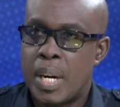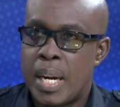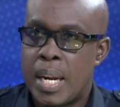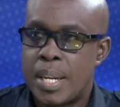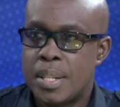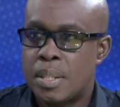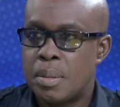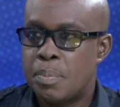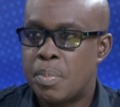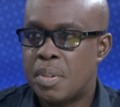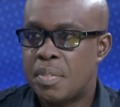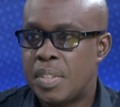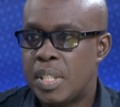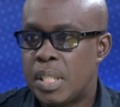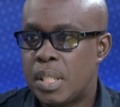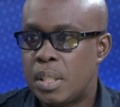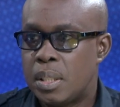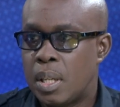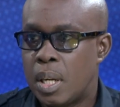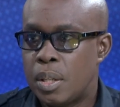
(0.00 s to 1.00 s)
Larceny
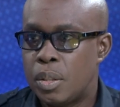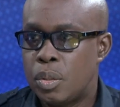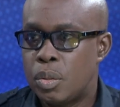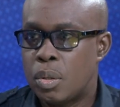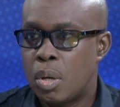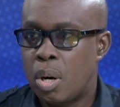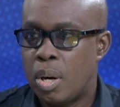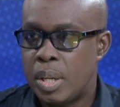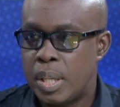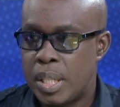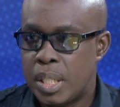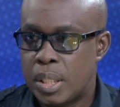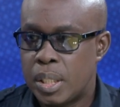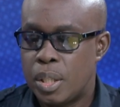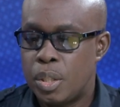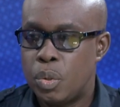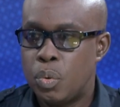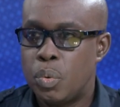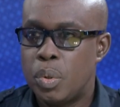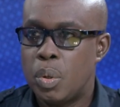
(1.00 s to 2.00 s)
Prevention
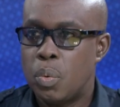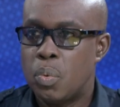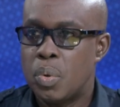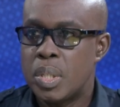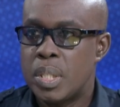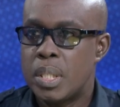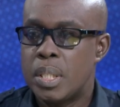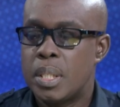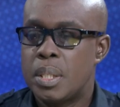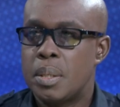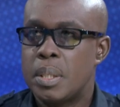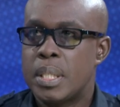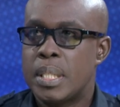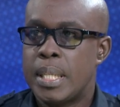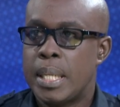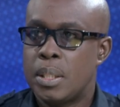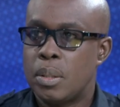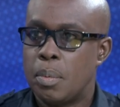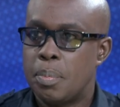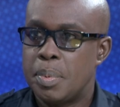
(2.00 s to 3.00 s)
Coordination Unit was
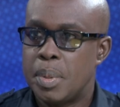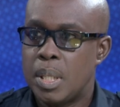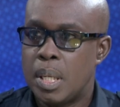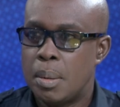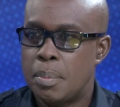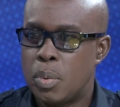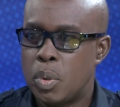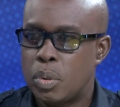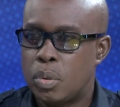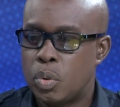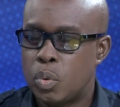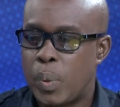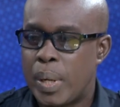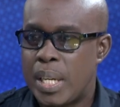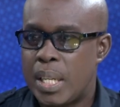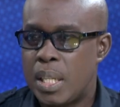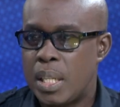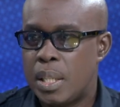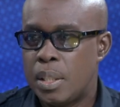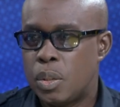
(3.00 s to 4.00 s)
set up in about
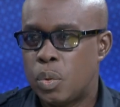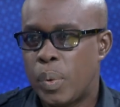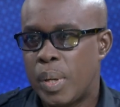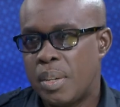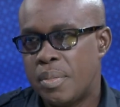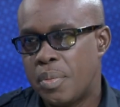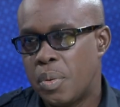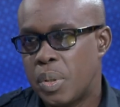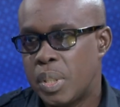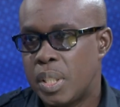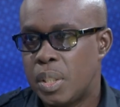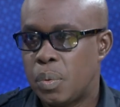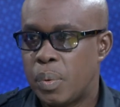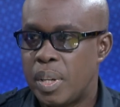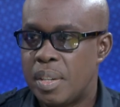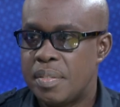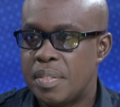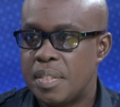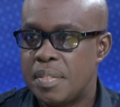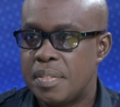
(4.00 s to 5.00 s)
20, 2014,
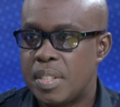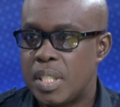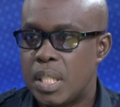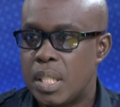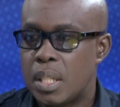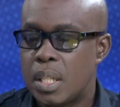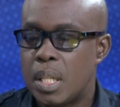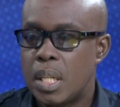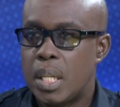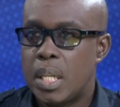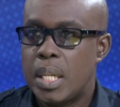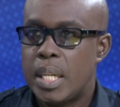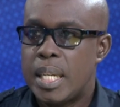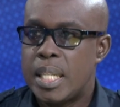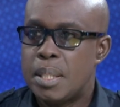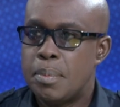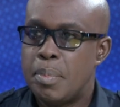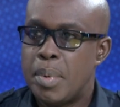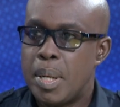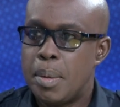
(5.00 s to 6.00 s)
2015. Right.
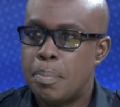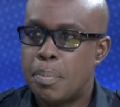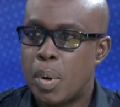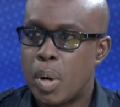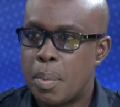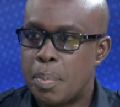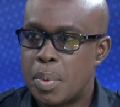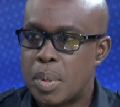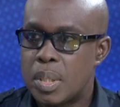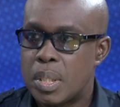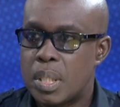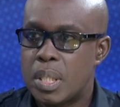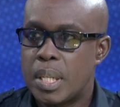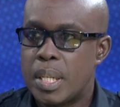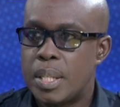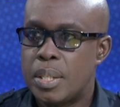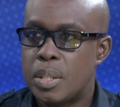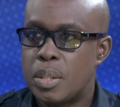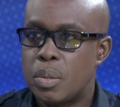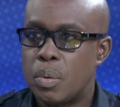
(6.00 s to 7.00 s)
Its main purpose
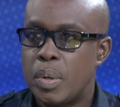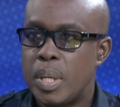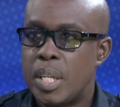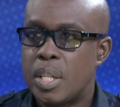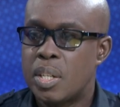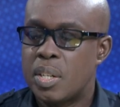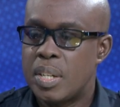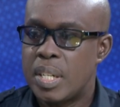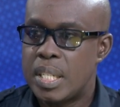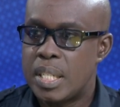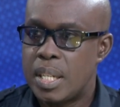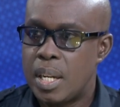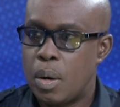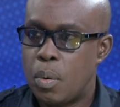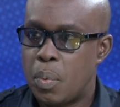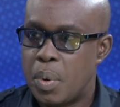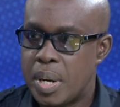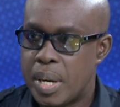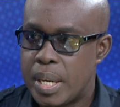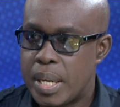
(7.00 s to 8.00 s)
is to increase the
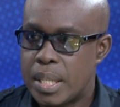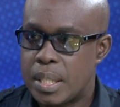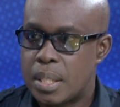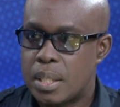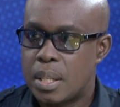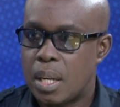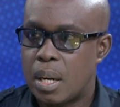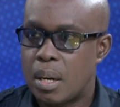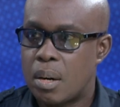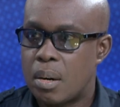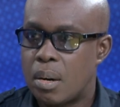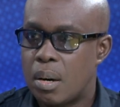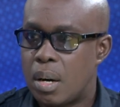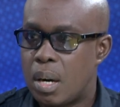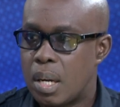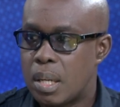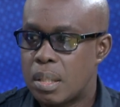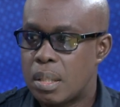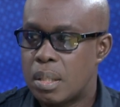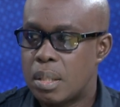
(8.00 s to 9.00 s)
awareness
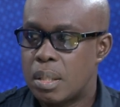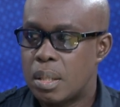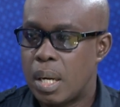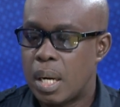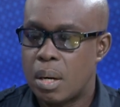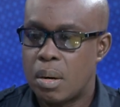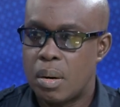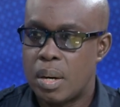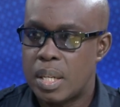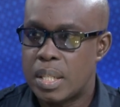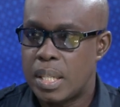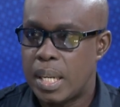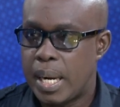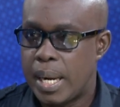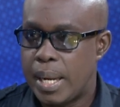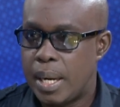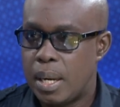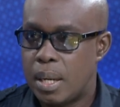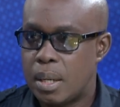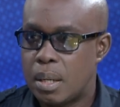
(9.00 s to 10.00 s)
across across the
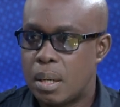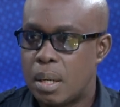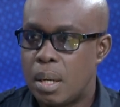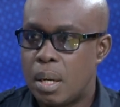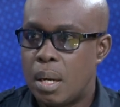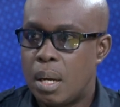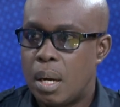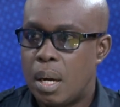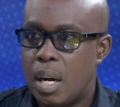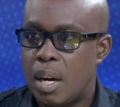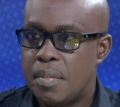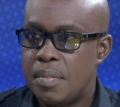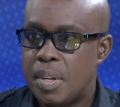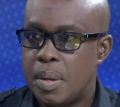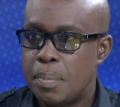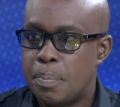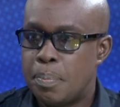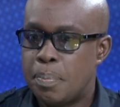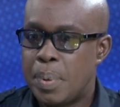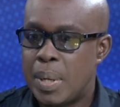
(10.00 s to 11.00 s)
island mm -hmm. of
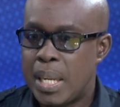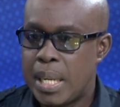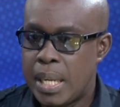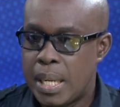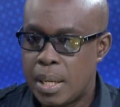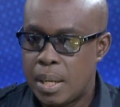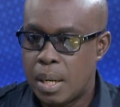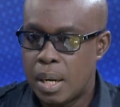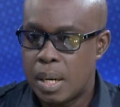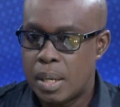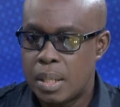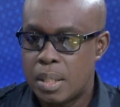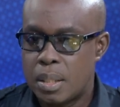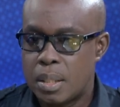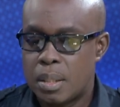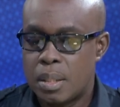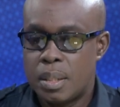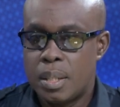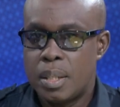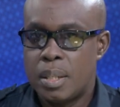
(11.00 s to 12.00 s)
the plague or
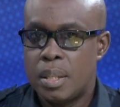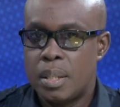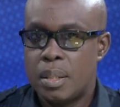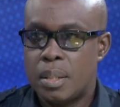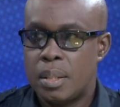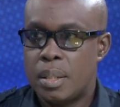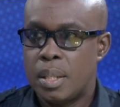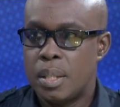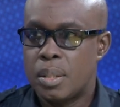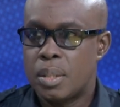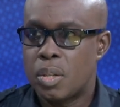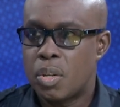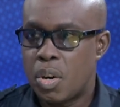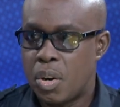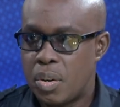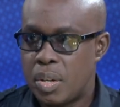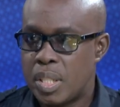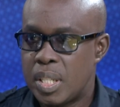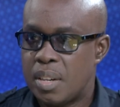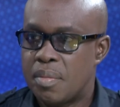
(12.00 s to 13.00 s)
this, the, the, the
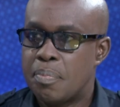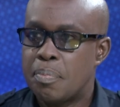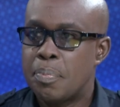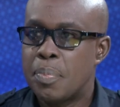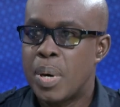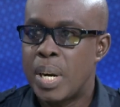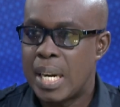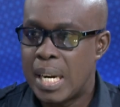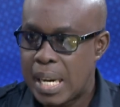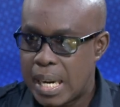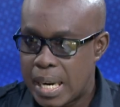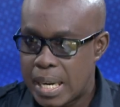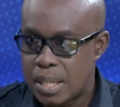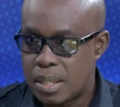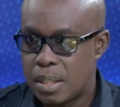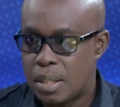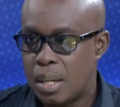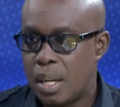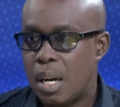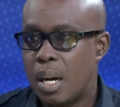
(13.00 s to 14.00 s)
scourge of
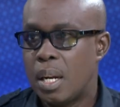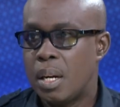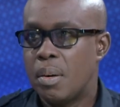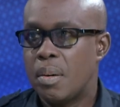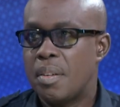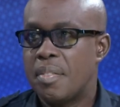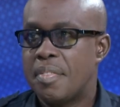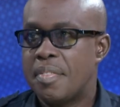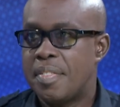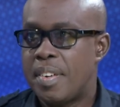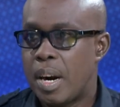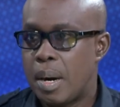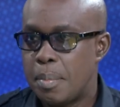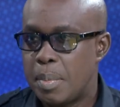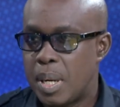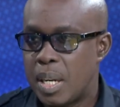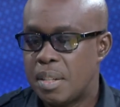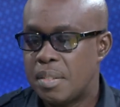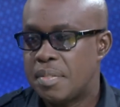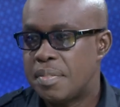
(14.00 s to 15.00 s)
predators in our
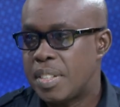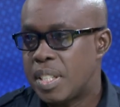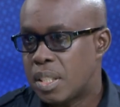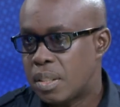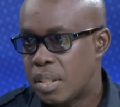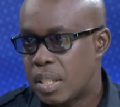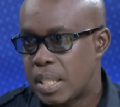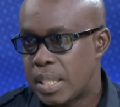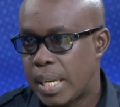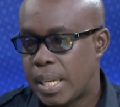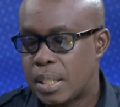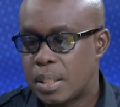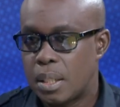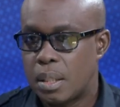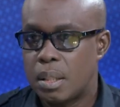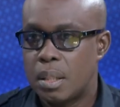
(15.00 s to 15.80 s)
farming and fishery sector.